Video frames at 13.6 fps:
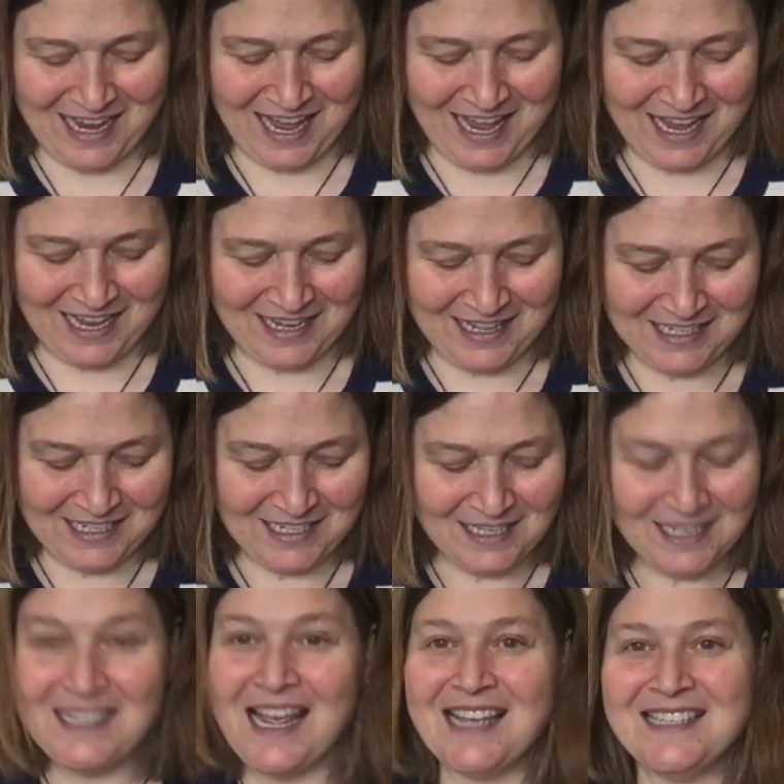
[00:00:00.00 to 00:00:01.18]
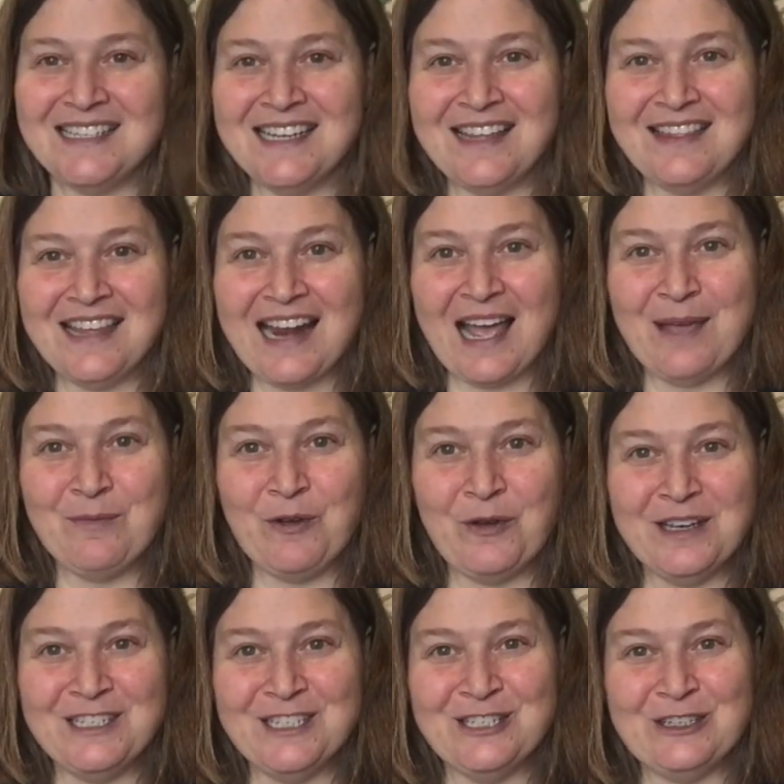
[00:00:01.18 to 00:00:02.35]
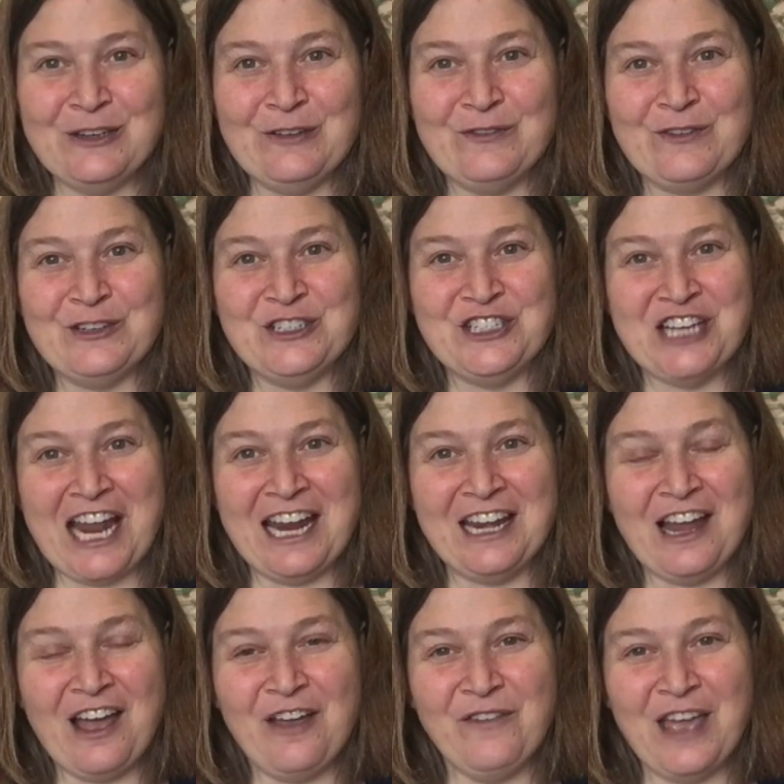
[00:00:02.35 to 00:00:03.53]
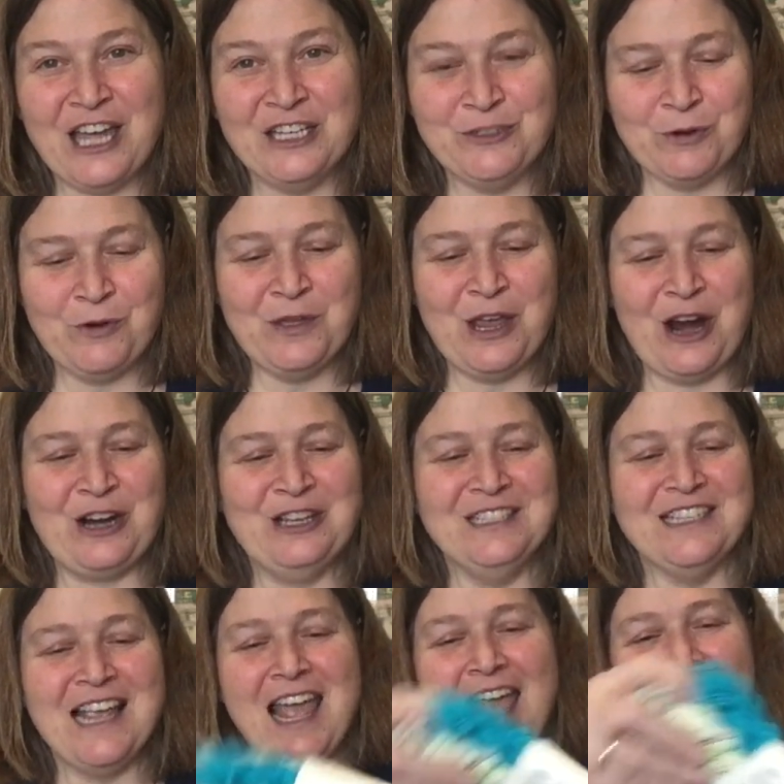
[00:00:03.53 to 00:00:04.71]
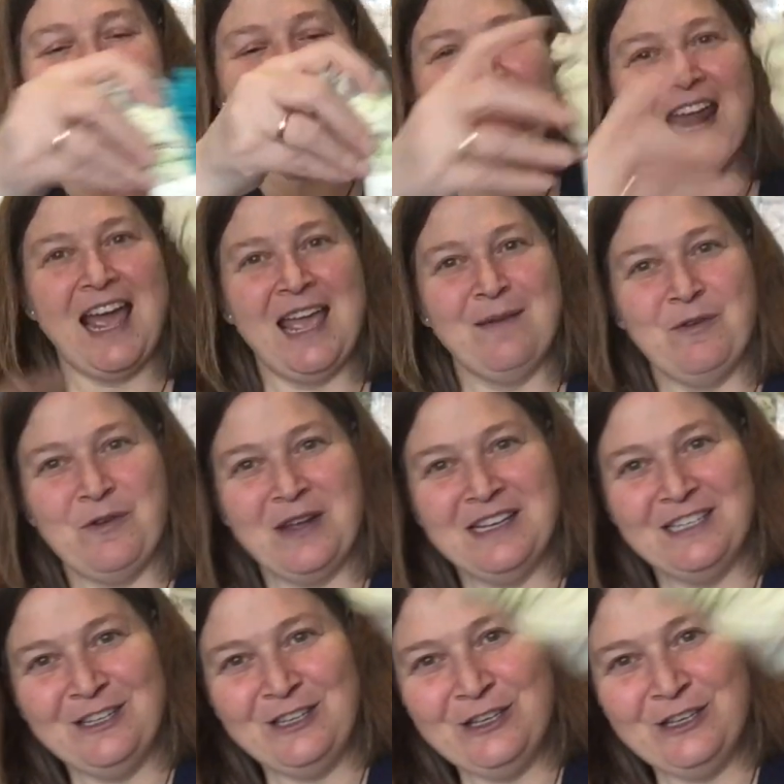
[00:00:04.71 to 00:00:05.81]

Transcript: And this is a test knit that I am going to do for Jane of Hedgerow Yarns, and I am going to